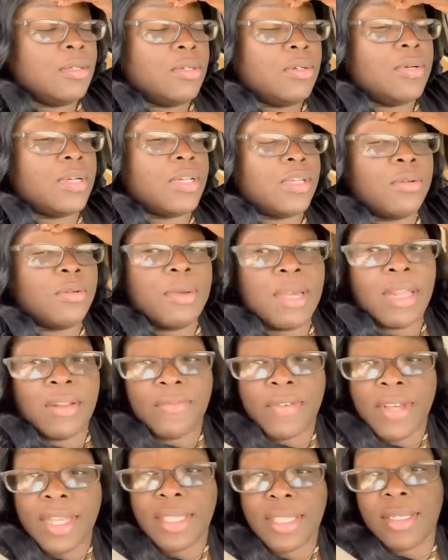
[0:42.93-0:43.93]
What are you
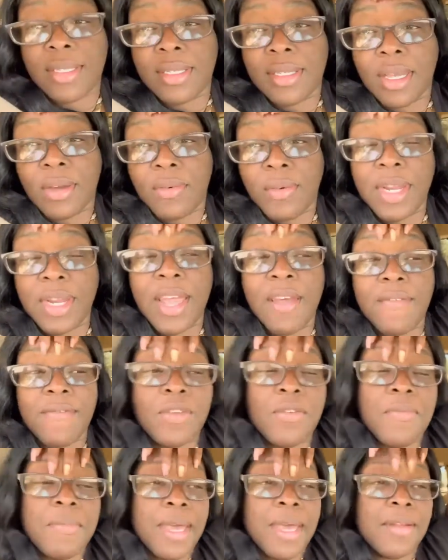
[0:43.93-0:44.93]
manifesting today? What have
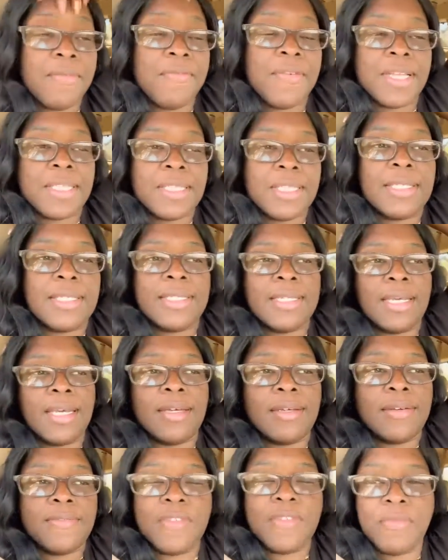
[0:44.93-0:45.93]
you manifested today?
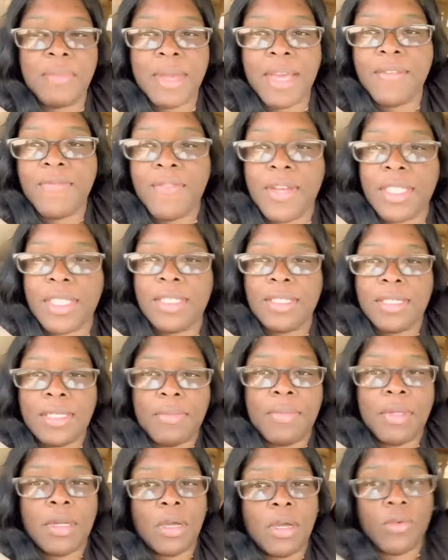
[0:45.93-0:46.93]
If you manifested
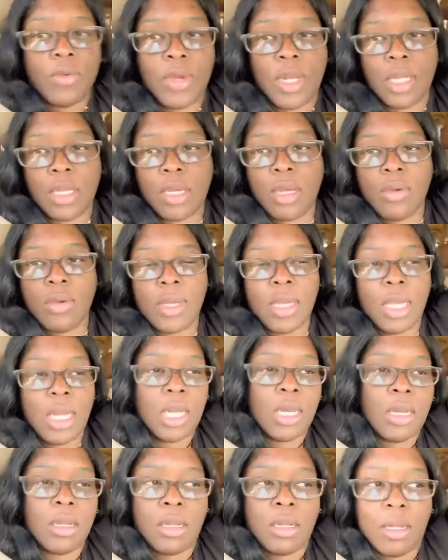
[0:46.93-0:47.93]
something already, go ahead
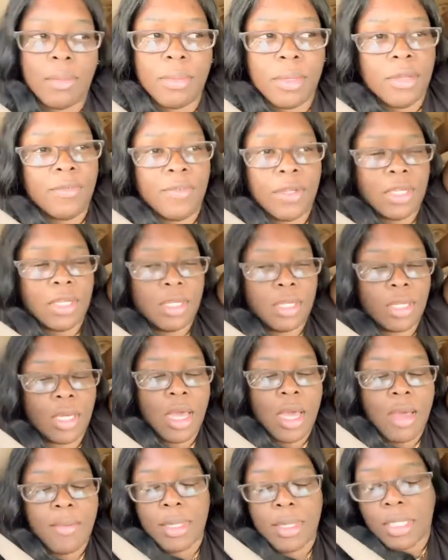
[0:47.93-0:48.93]
and um, leave it in the
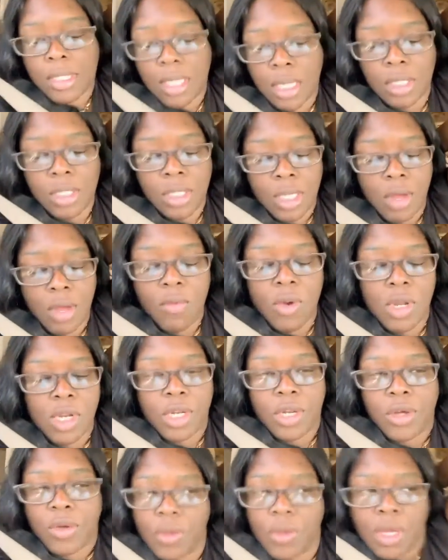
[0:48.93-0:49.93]
comment section. I want to
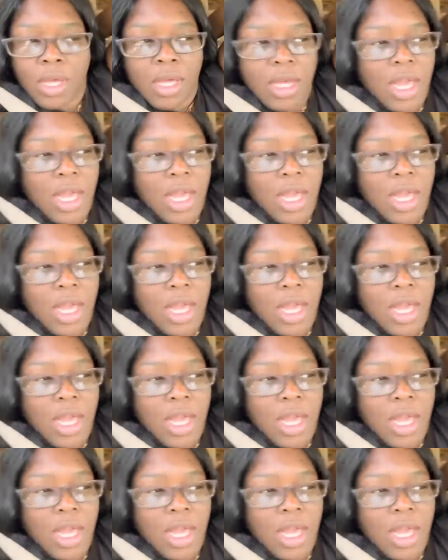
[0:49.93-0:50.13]
know.